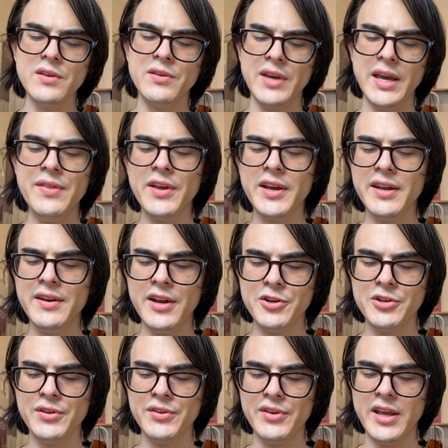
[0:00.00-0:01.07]
In the
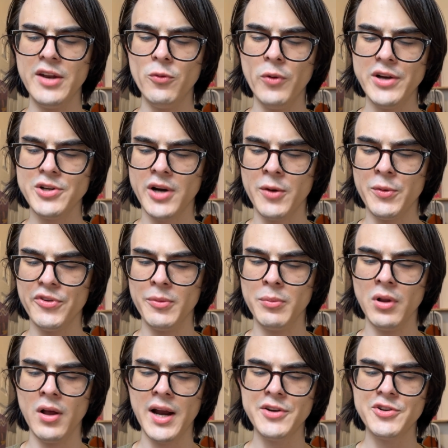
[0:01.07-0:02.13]
conditions in which I was
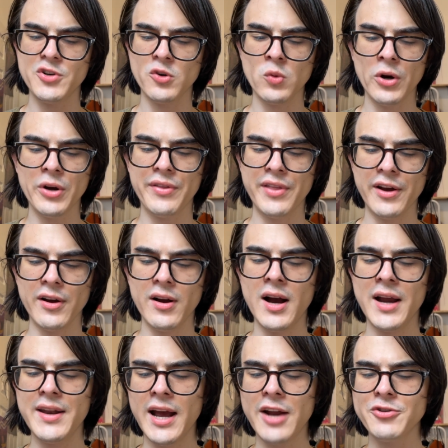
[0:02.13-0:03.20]
obliged to work there, I
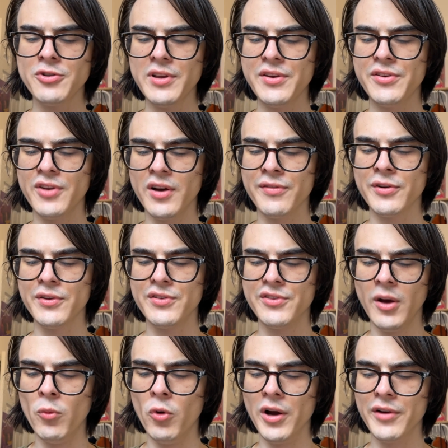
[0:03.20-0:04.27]
naturally suffered
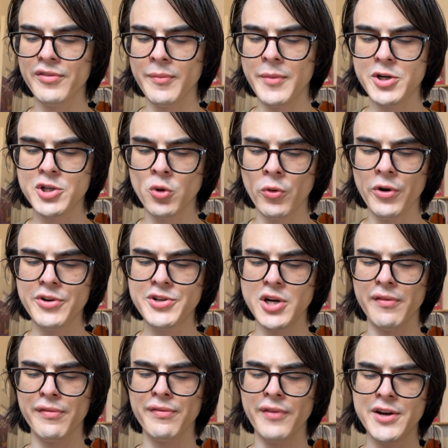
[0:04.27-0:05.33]
somewhat from a shortage of
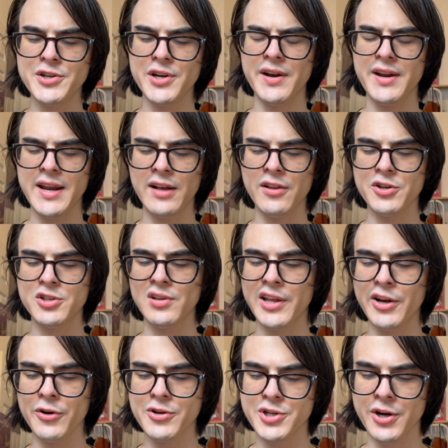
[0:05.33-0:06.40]
French and English
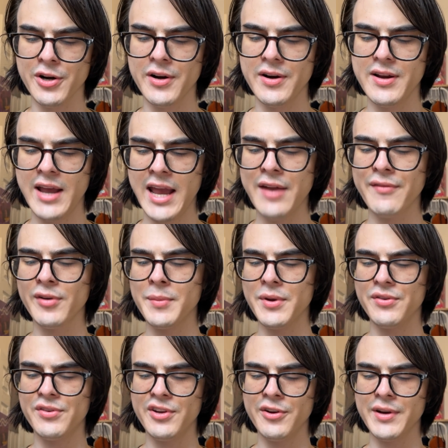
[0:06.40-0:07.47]
literature, and from a
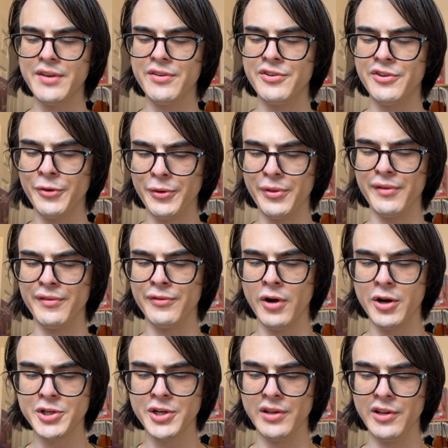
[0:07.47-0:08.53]
serious dearth of
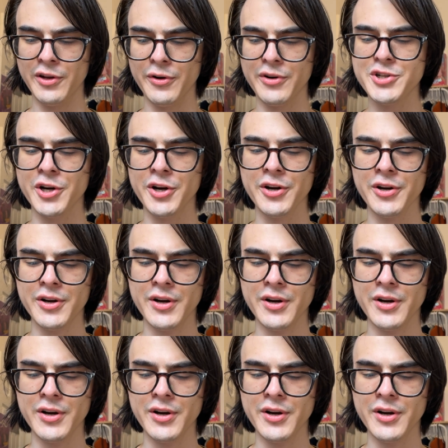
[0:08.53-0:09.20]
Russian literature.